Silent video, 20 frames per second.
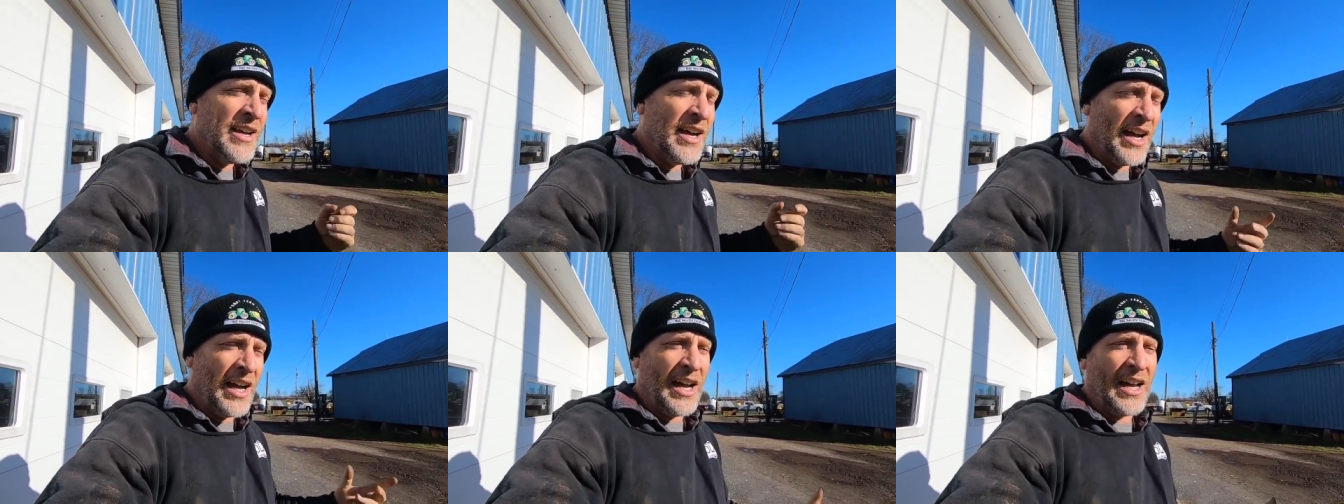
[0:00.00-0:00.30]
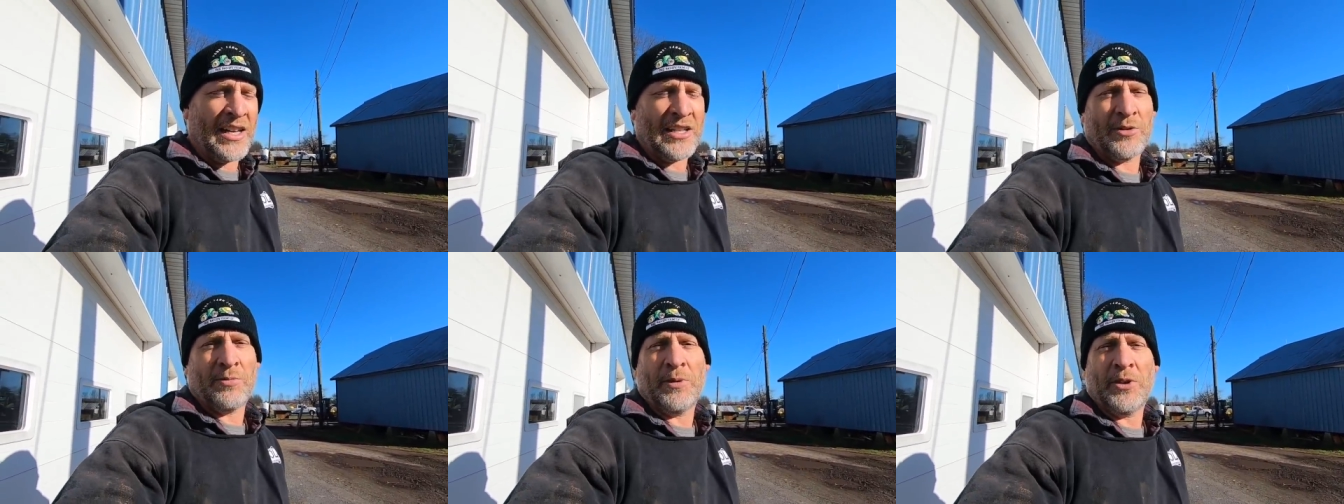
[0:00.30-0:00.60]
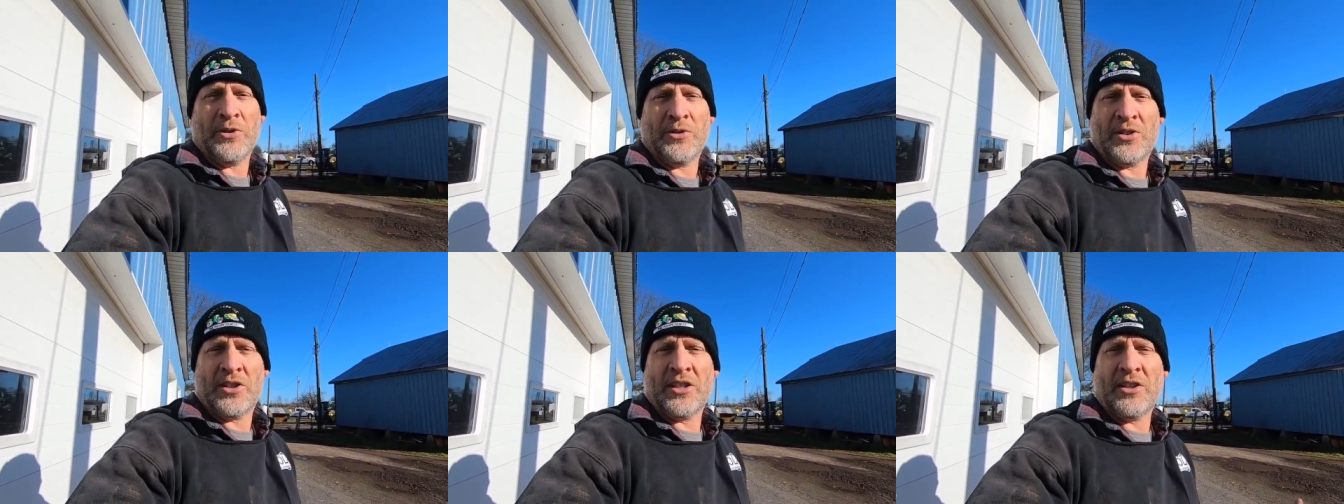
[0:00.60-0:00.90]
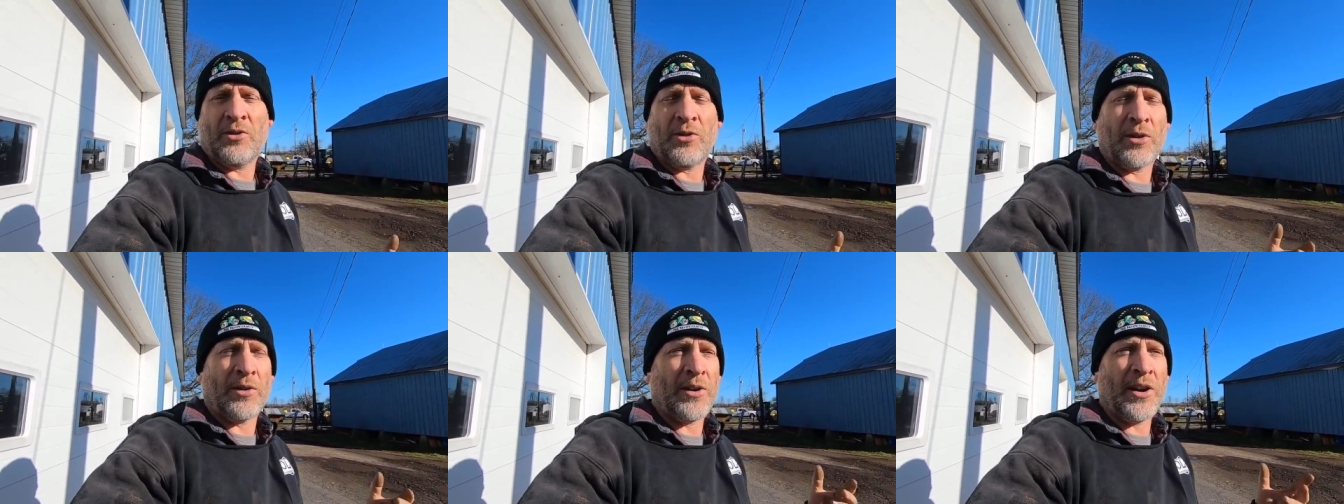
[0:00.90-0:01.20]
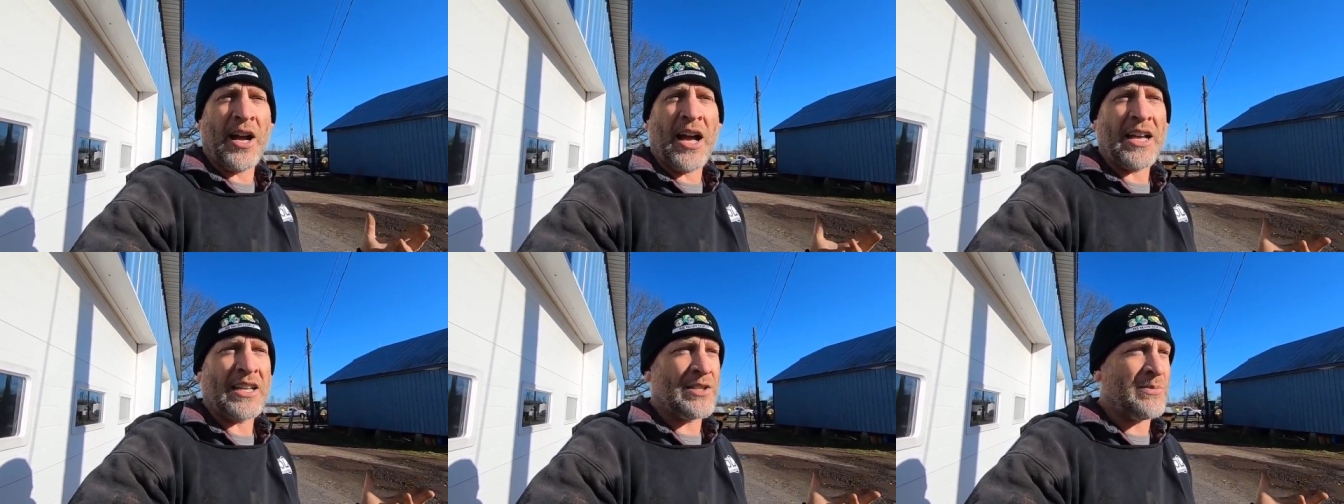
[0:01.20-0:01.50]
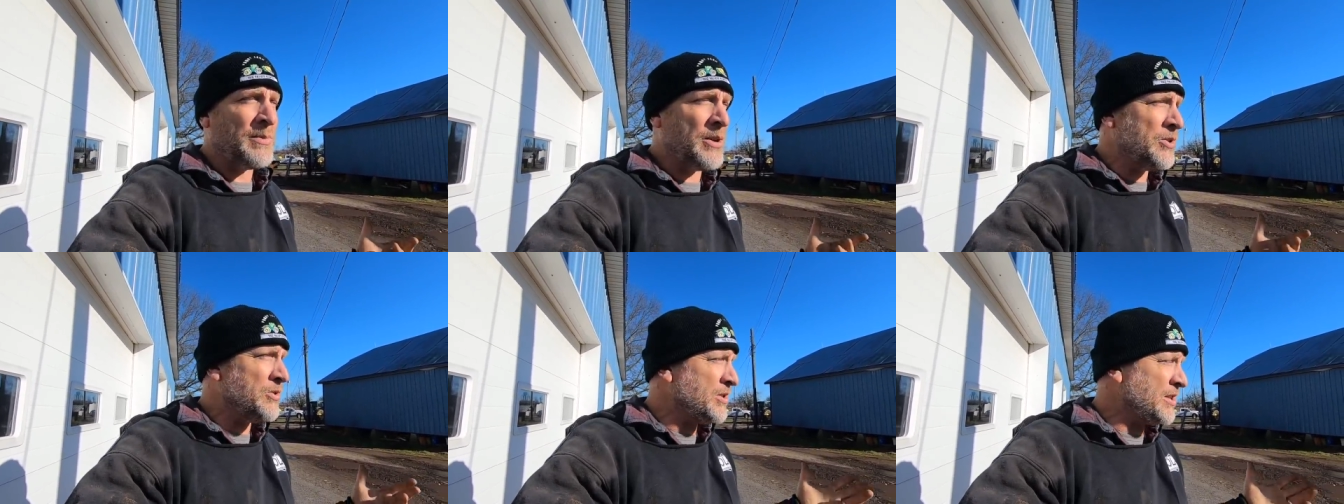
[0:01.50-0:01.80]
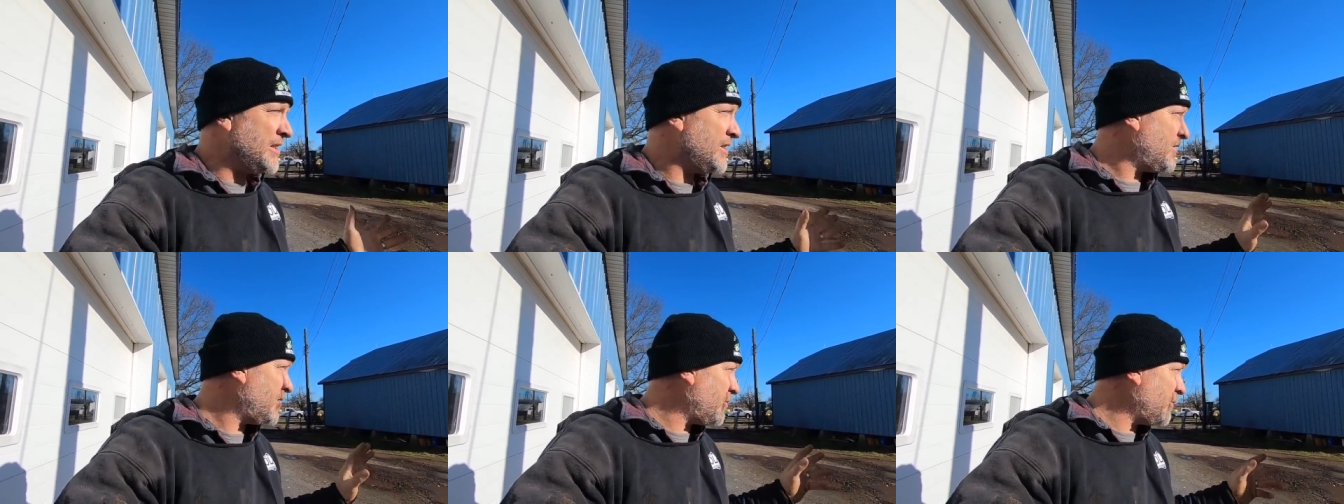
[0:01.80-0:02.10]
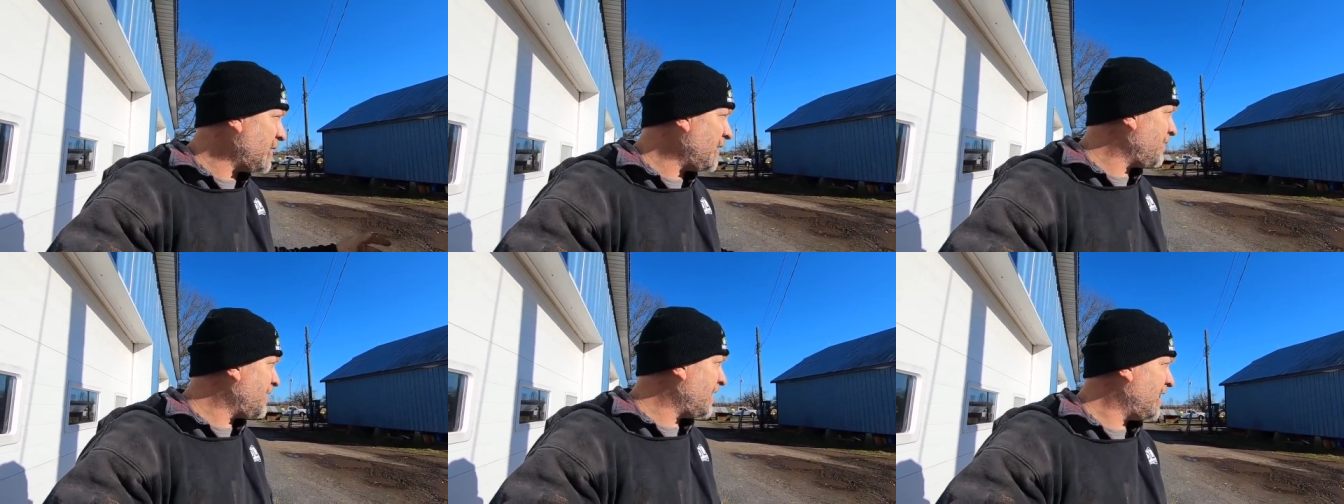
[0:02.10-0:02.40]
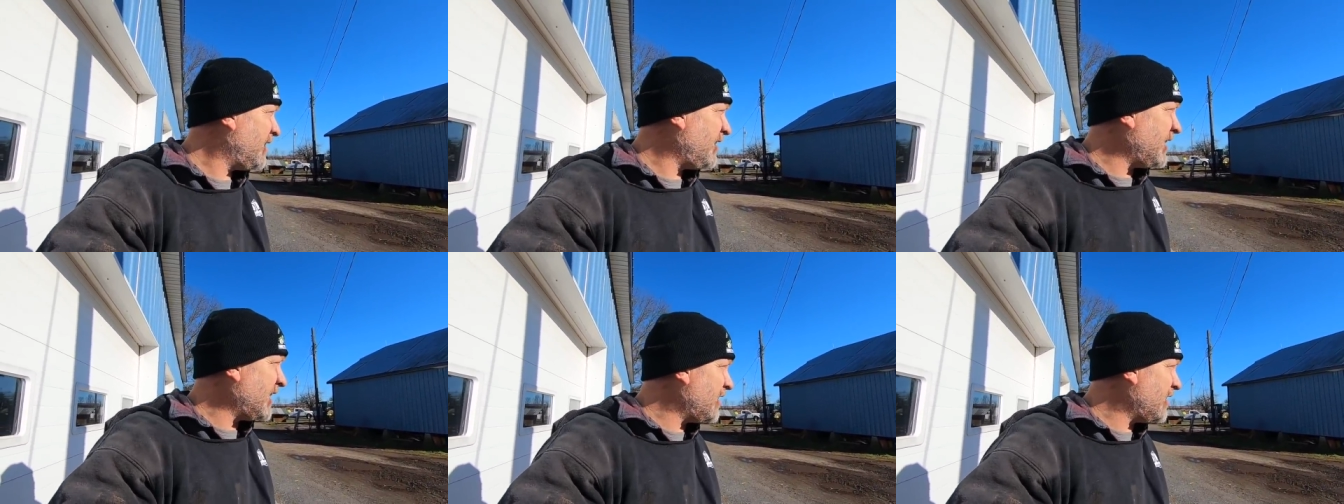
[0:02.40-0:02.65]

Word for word: Osmos or Osmosis or whatever the hell they